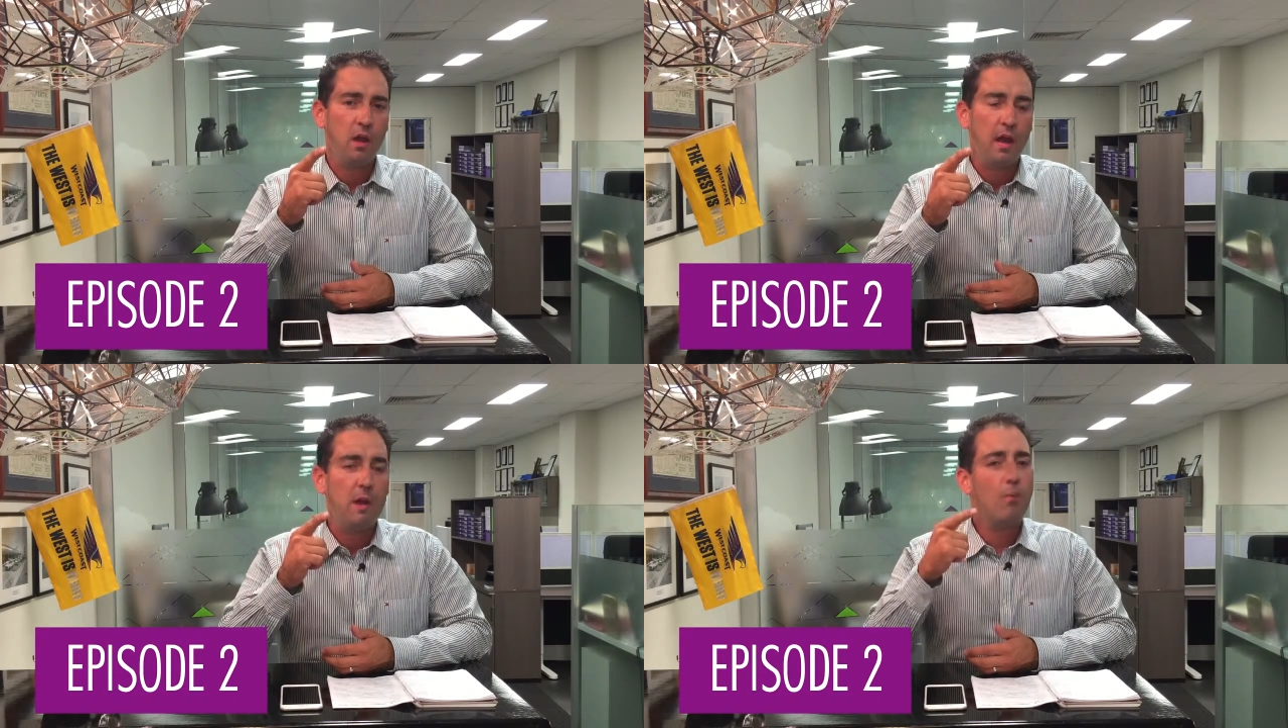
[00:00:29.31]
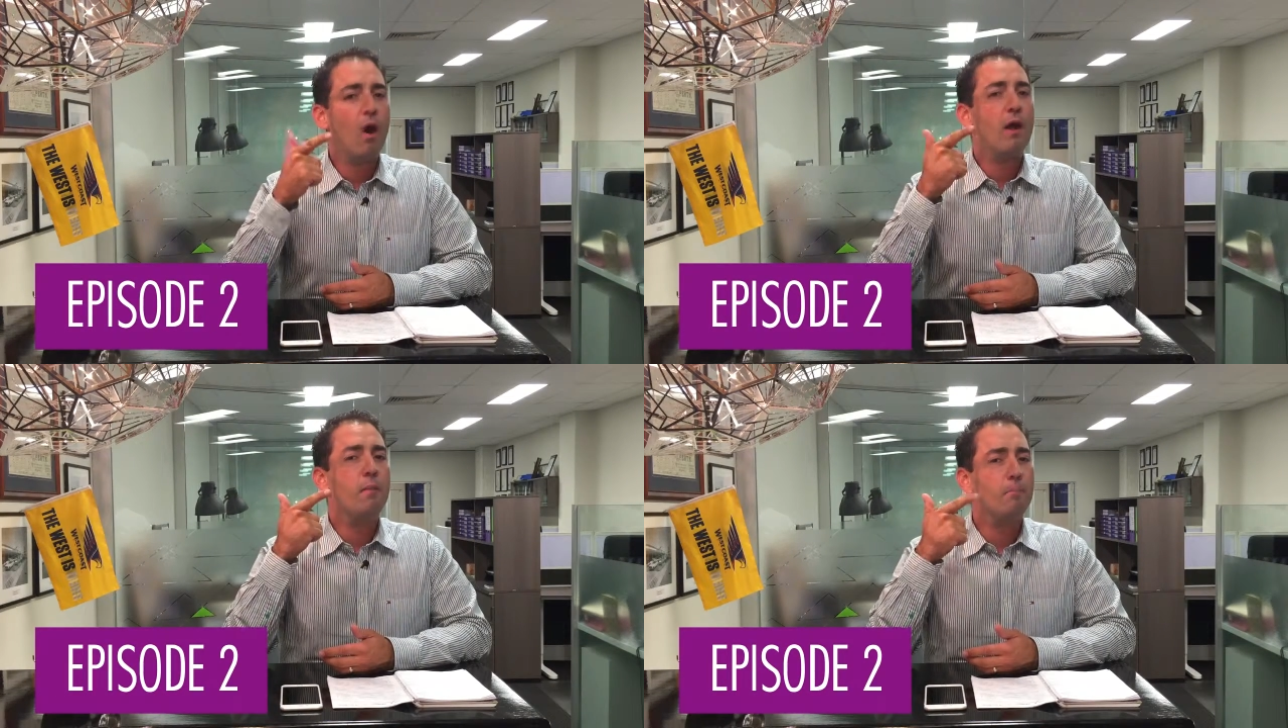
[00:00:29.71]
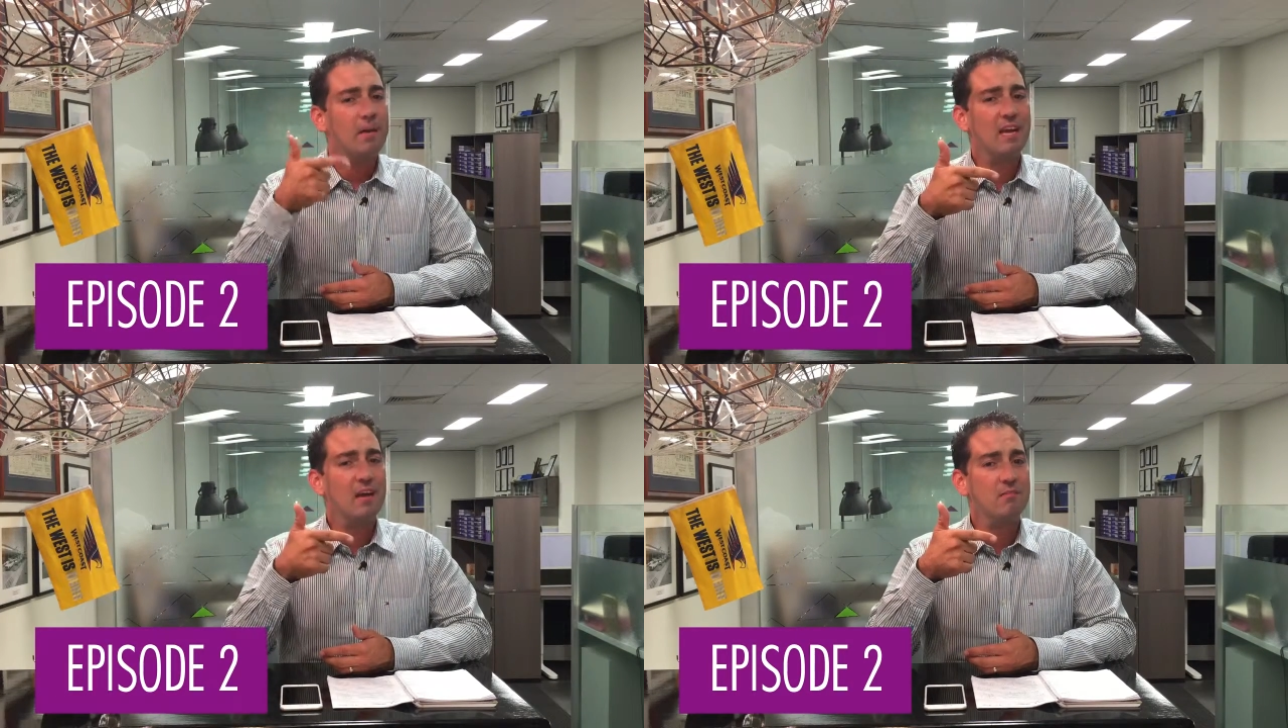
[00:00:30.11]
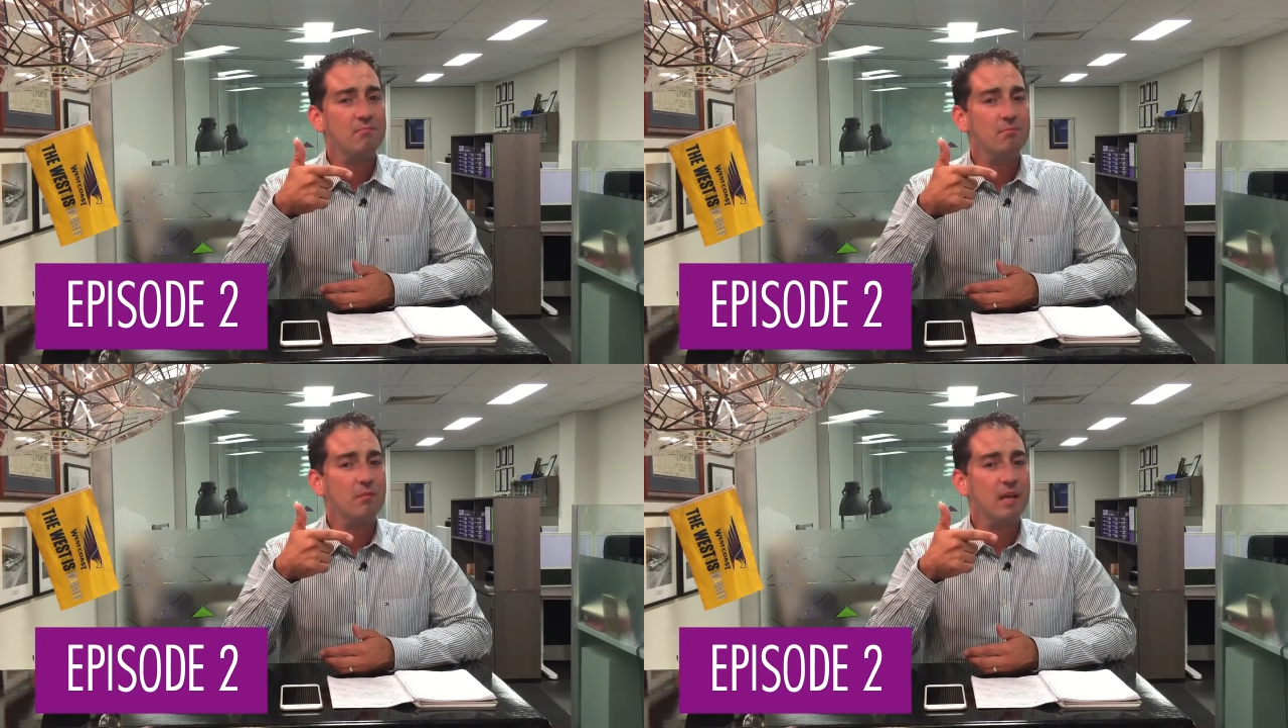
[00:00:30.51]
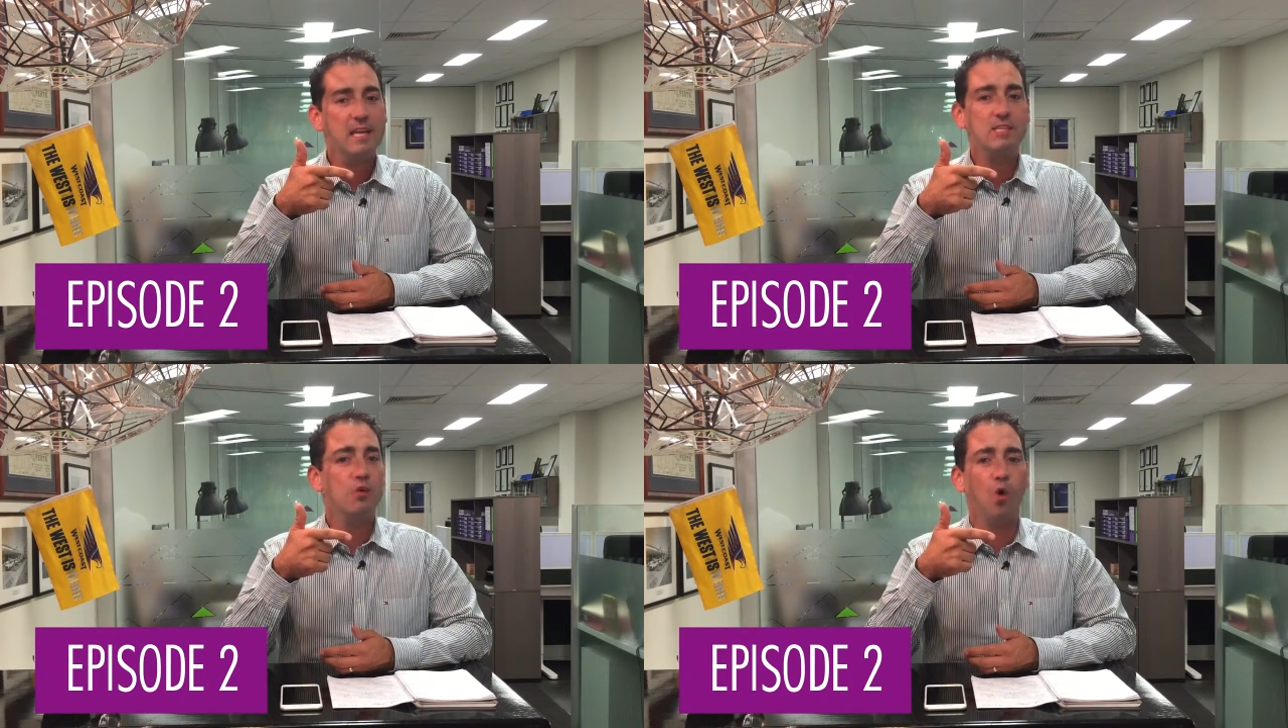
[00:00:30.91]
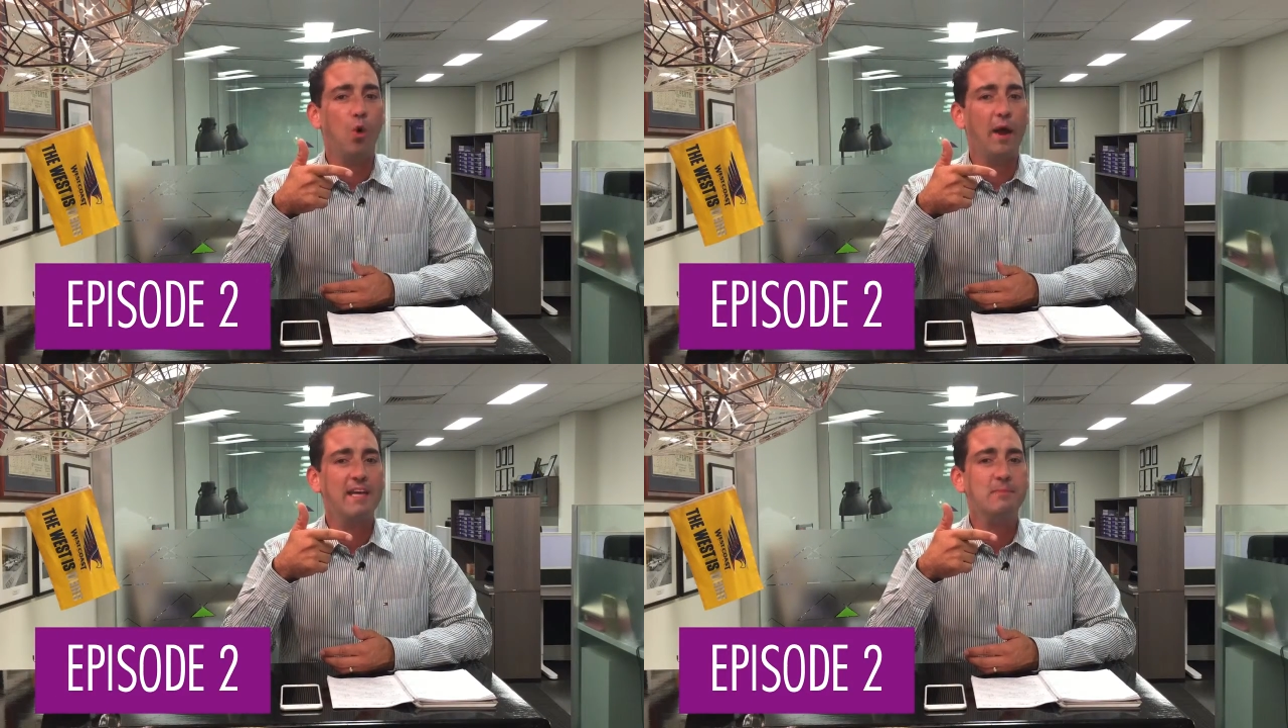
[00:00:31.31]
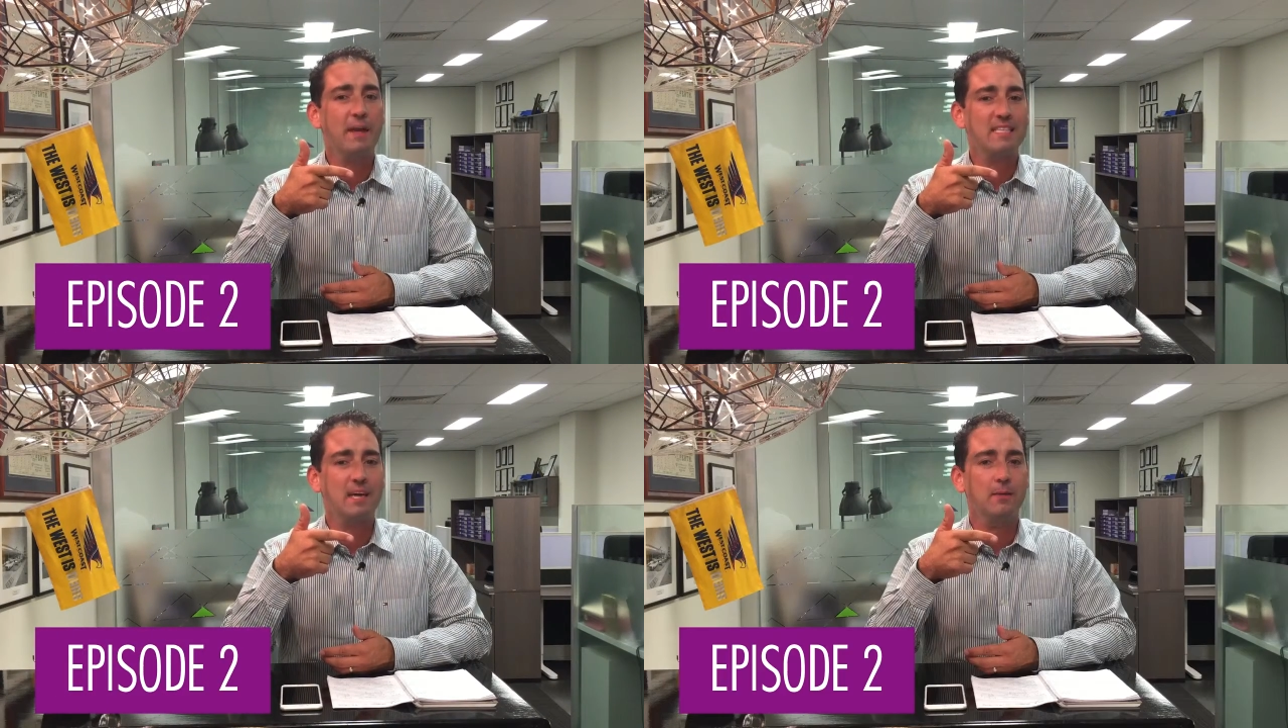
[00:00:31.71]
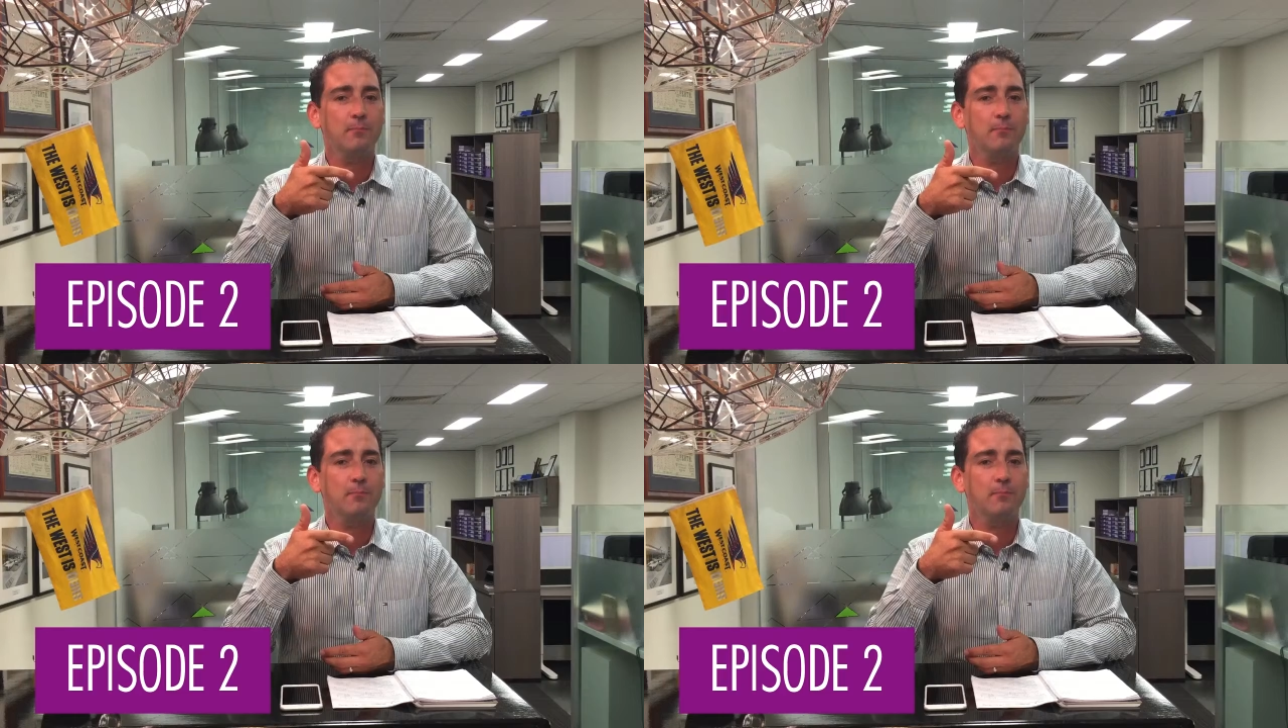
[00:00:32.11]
and why bigger isn't always better.